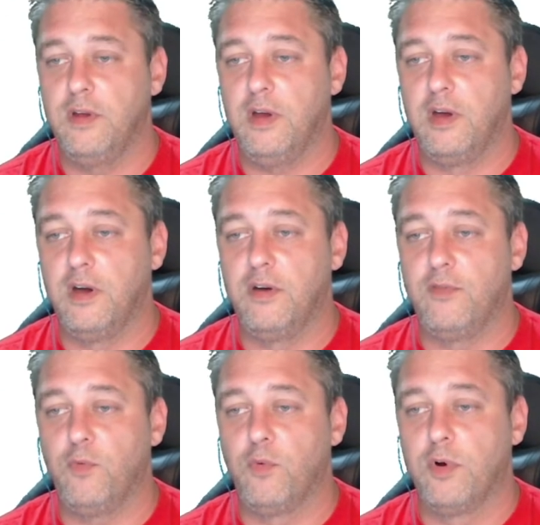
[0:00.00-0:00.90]

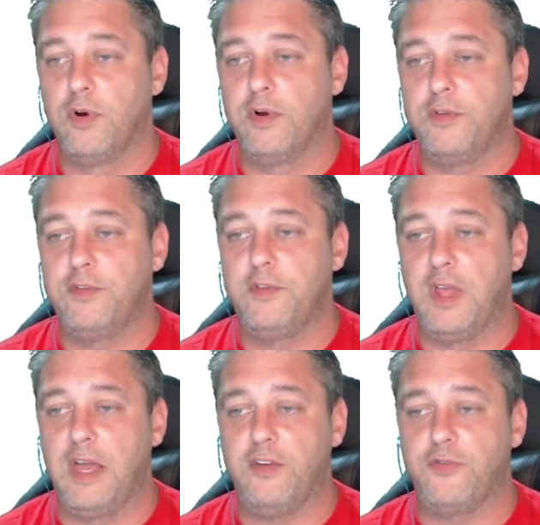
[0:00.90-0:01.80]
of
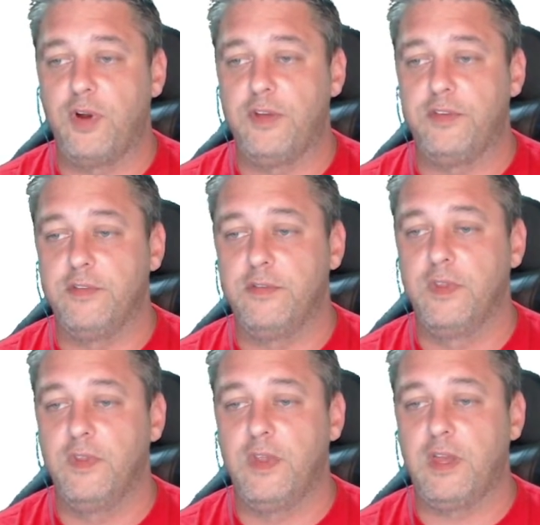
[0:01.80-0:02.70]
words/phrases.
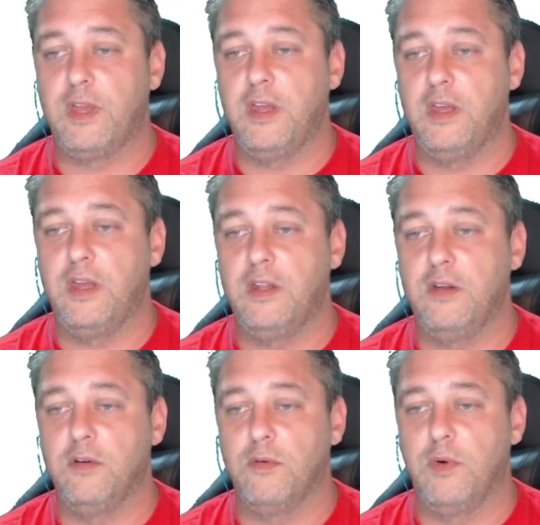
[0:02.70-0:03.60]
They can,
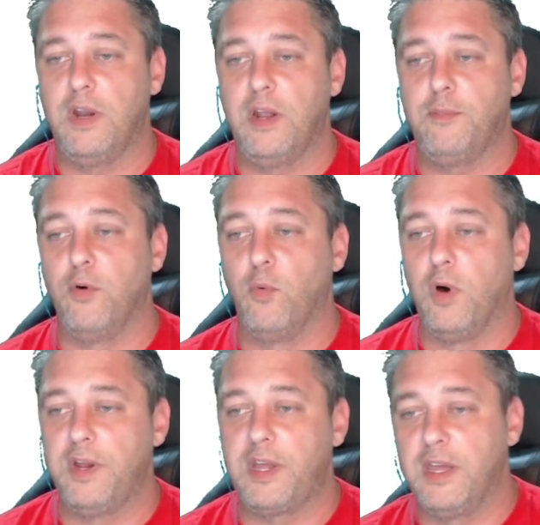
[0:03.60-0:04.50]
oh, why did I put
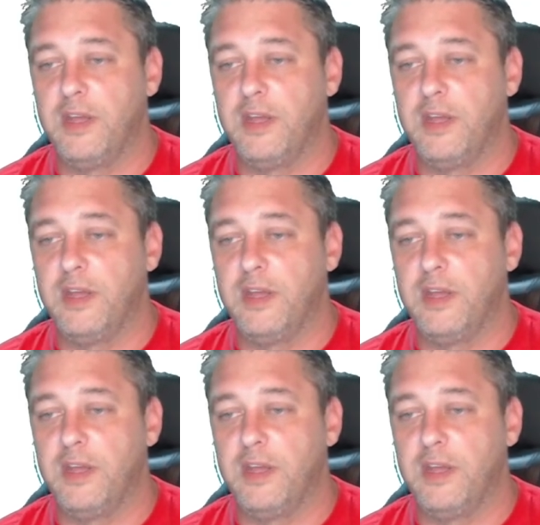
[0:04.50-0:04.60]
1 again?